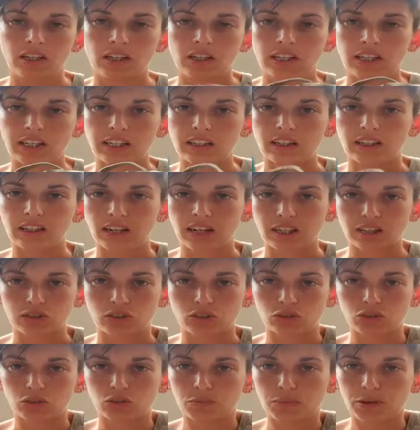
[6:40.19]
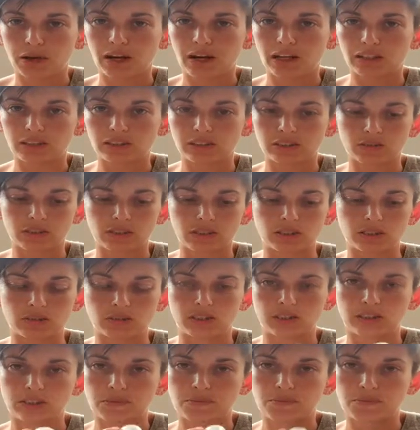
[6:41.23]
It has 2 parts to it, so it
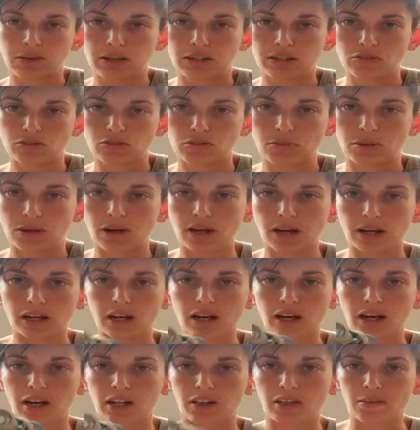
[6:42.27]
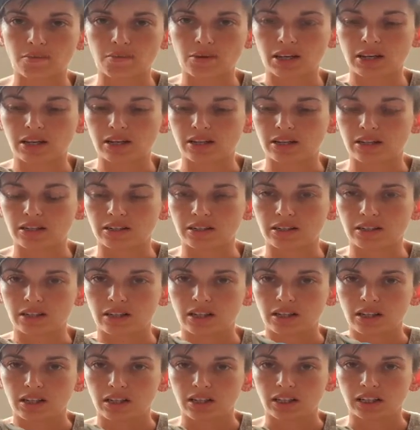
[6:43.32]
has the battery pack and the main
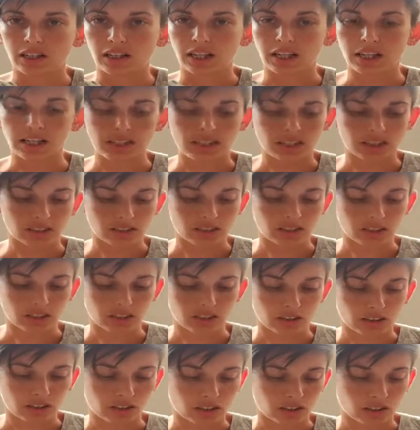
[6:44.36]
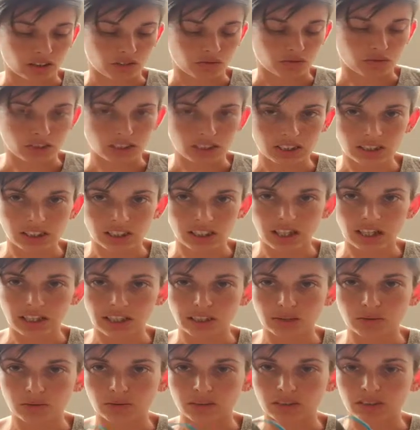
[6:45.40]
light. The reason I like
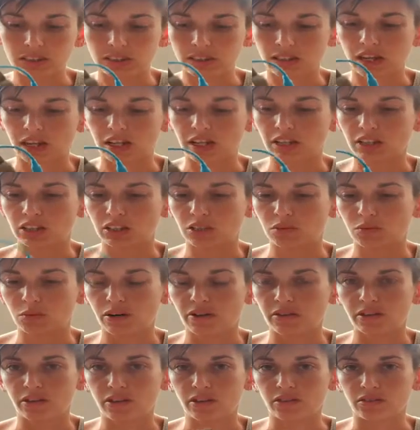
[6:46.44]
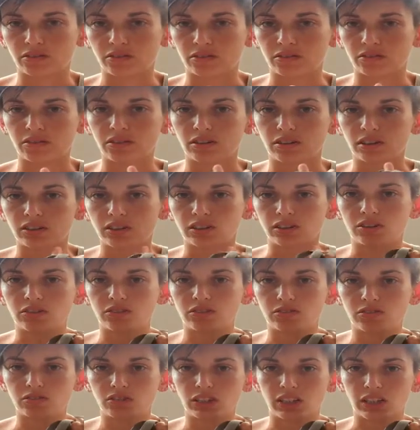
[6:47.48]
this one is I actually wear it on as a
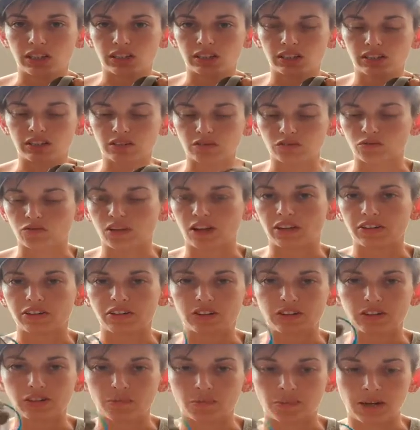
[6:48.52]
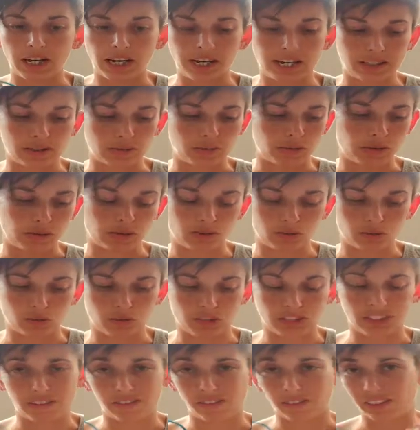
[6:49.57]
chest rather than on my head, because
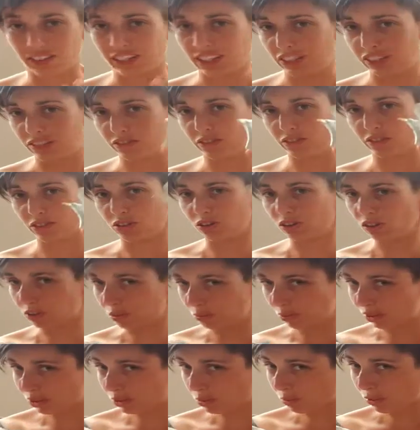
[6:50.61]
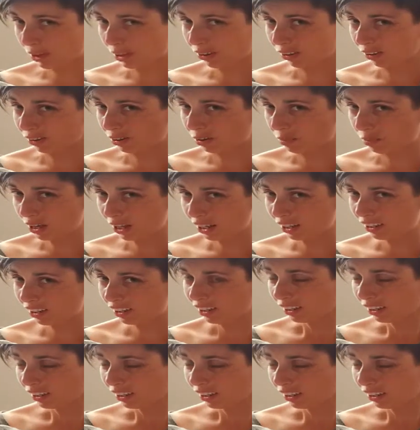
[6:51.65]
when you have it on your head you've also got the battery pack on the back,